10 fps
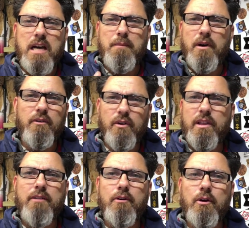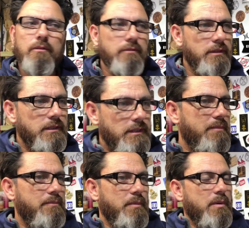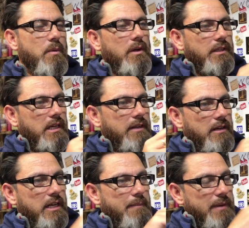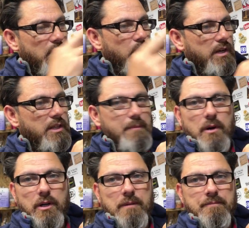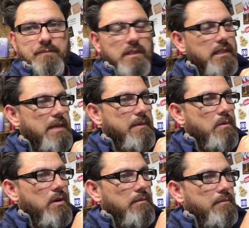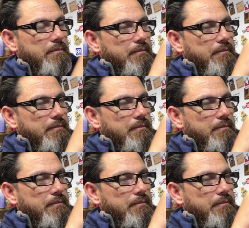I might have got that wrong. But we want kind of like a bit of wood at the bottom, then we want